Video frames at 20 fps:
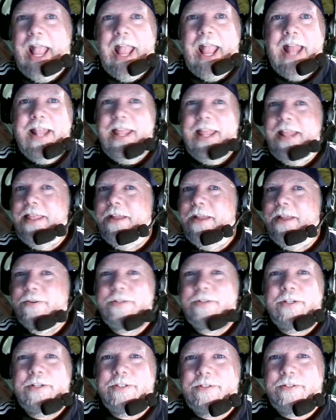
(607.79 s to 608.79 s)
And then they're
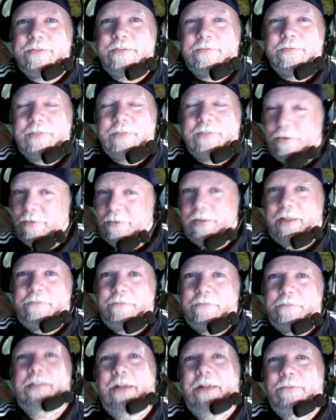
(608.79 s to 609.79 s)
just literally
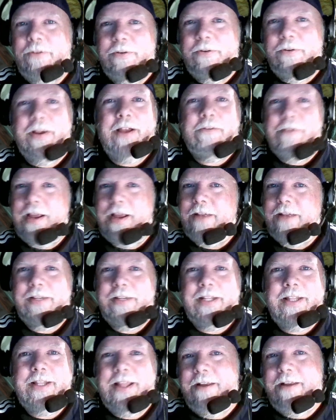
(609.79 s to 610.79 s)
floundering
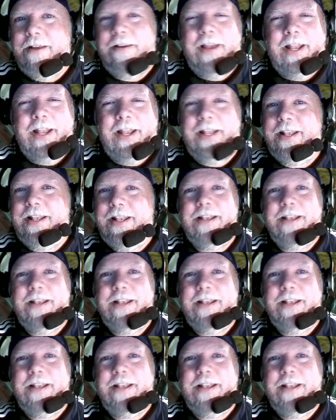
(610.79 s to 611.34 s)
around in there and